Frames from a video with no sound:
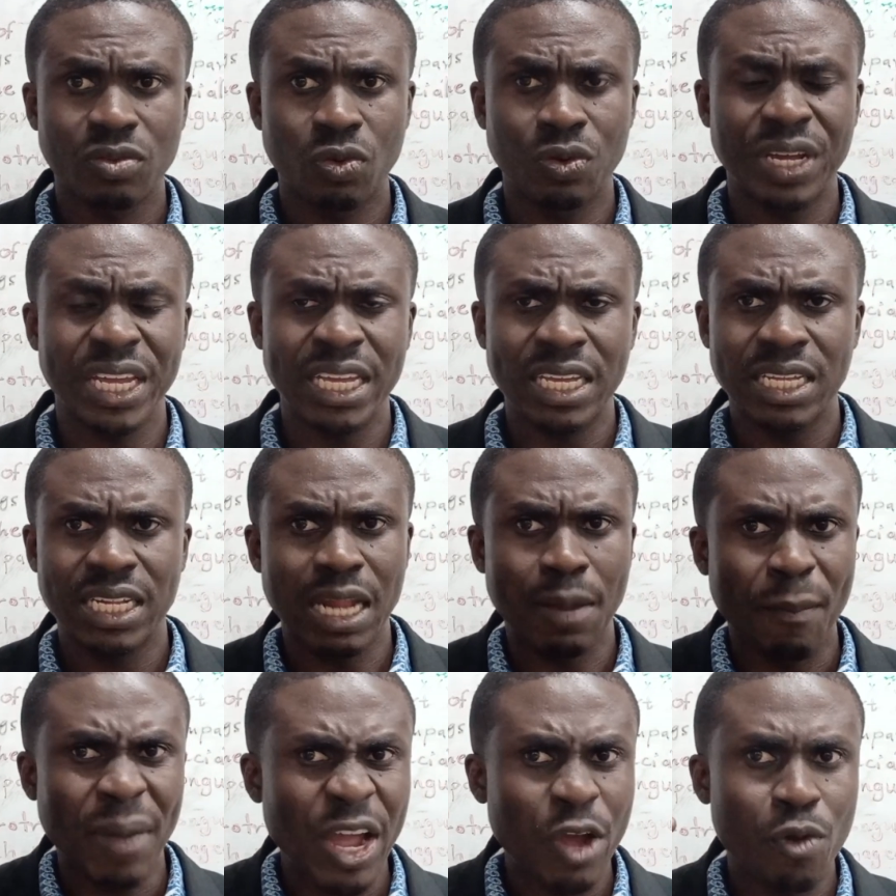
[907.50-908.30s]

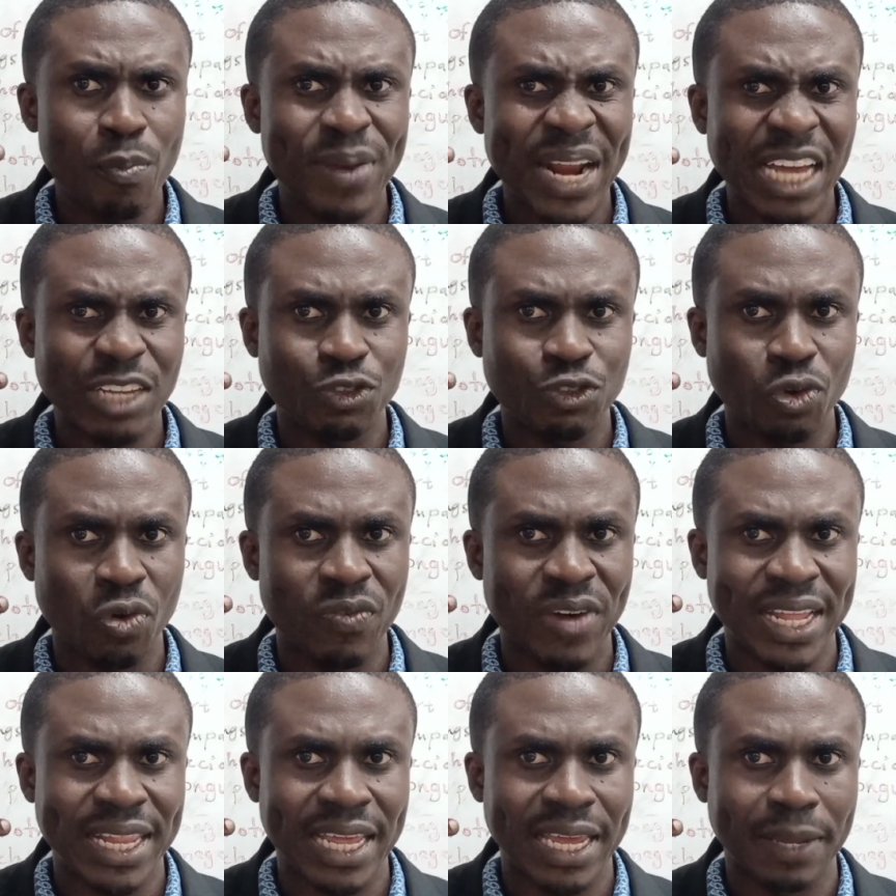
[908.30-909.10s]
Okay, the myoblasts
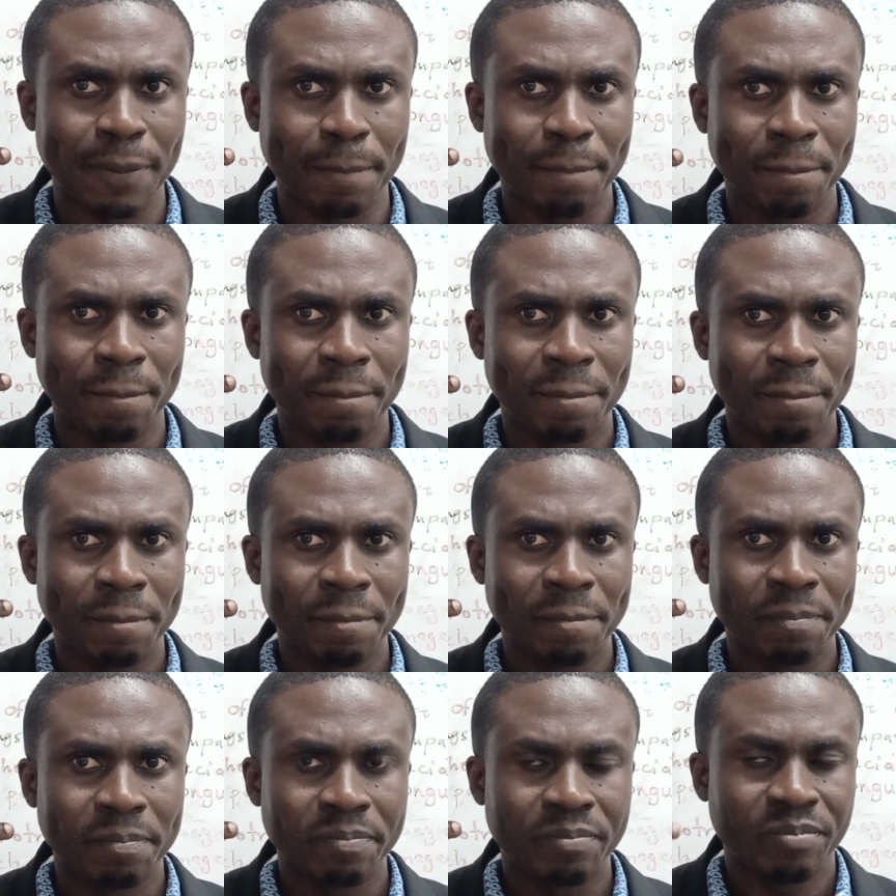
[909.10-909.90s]
over there,
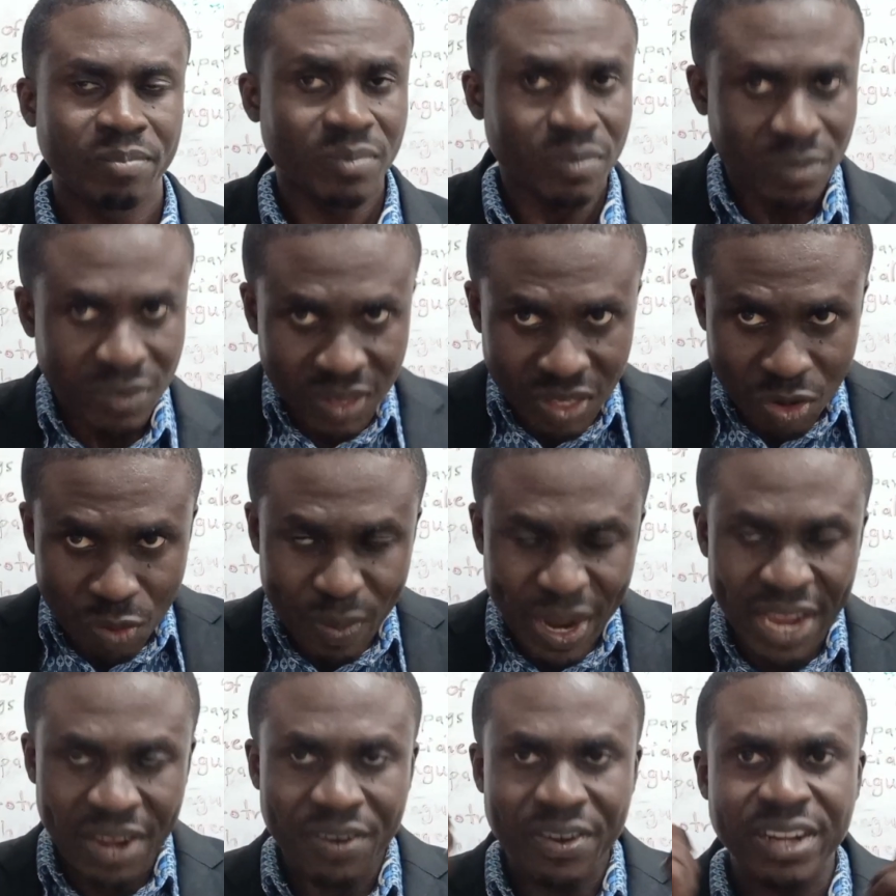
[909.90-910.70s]
they
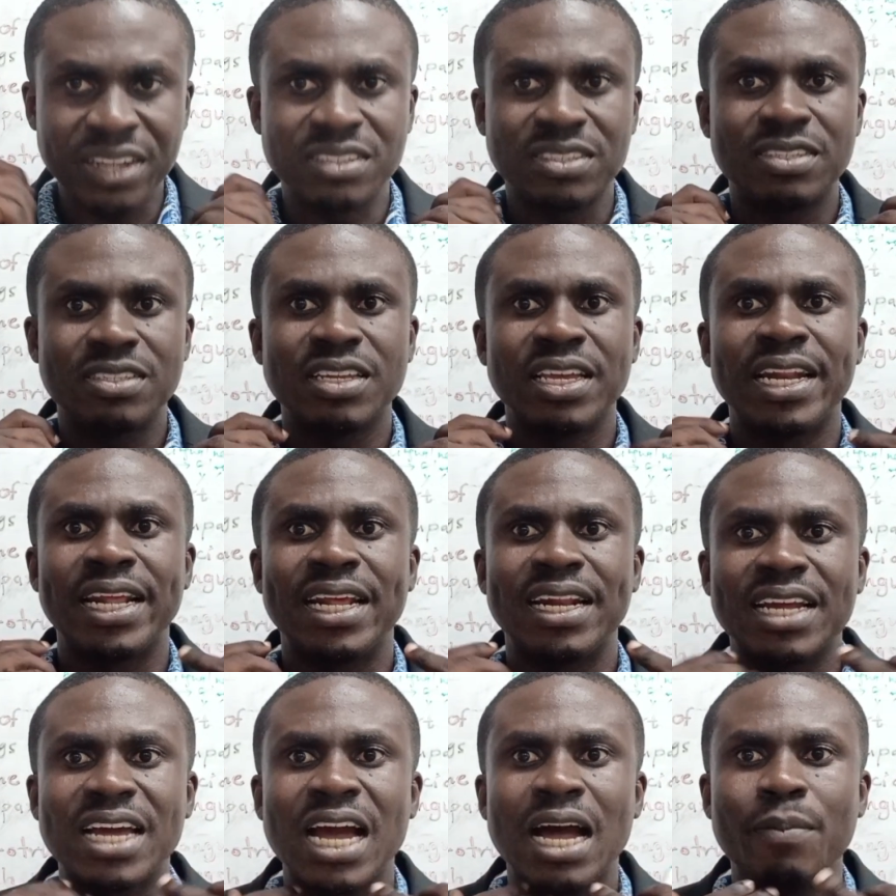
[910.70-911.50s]
will migrate and
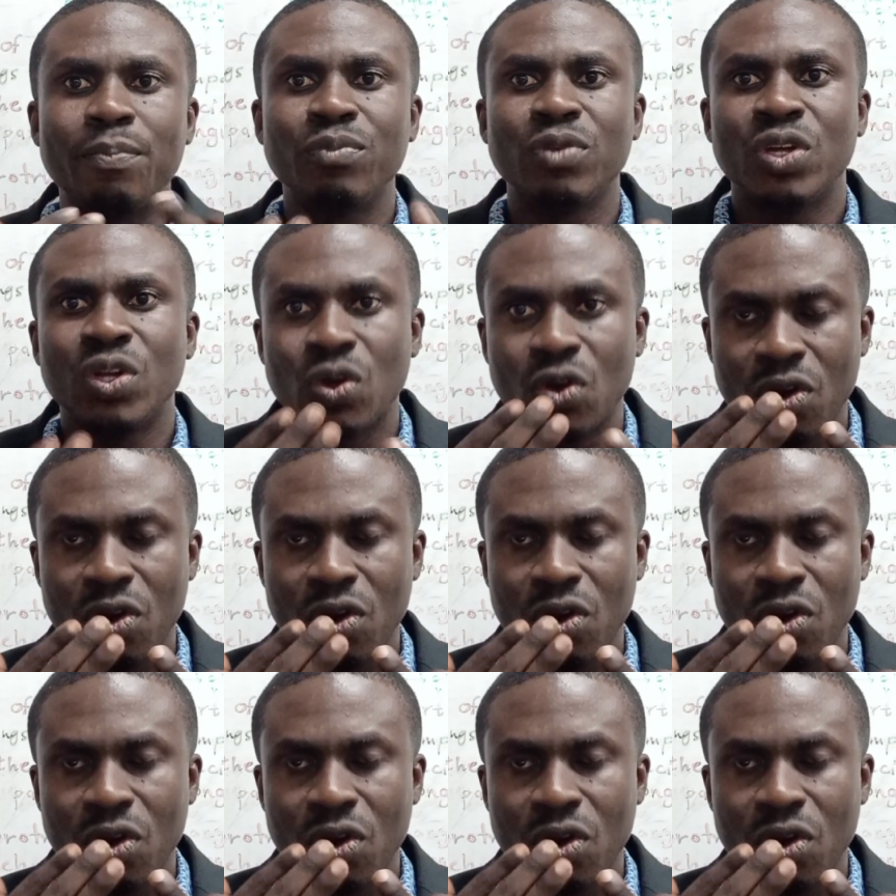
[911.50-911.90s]
then come,